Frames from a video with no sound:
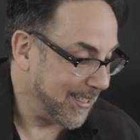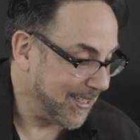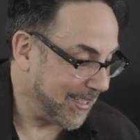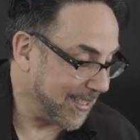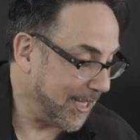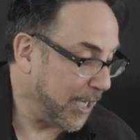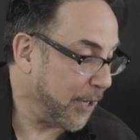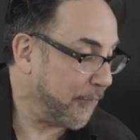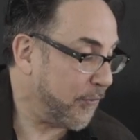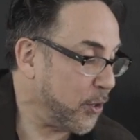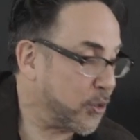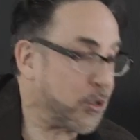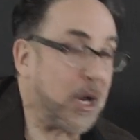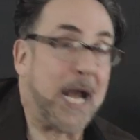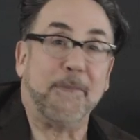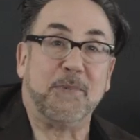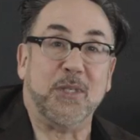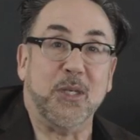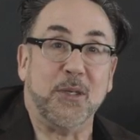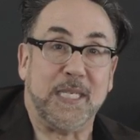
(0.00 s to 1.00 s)
And then if you
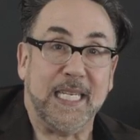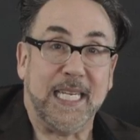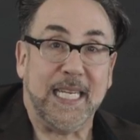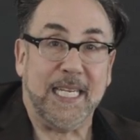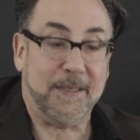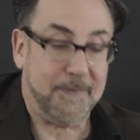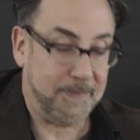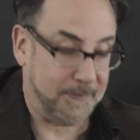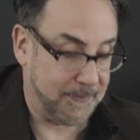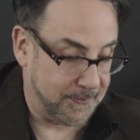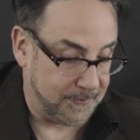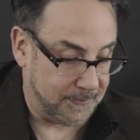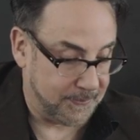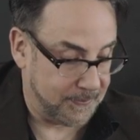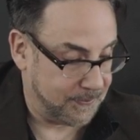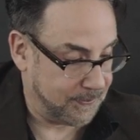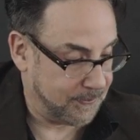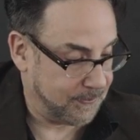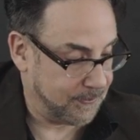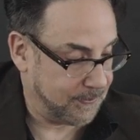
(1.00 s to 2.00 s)
dropped your D,
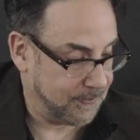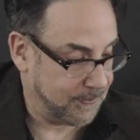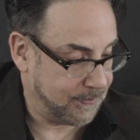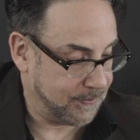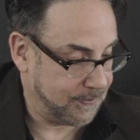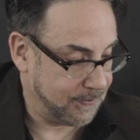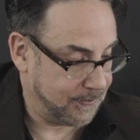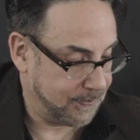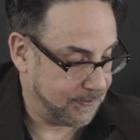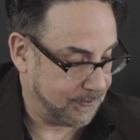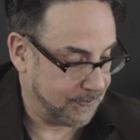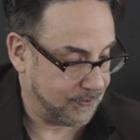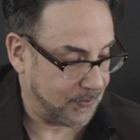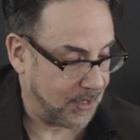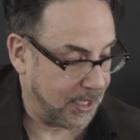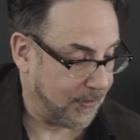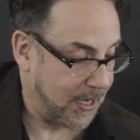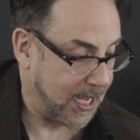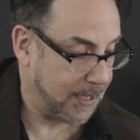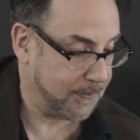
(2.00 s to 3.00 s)

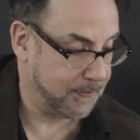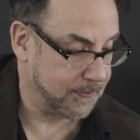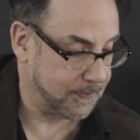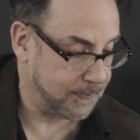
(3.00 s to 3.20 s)
now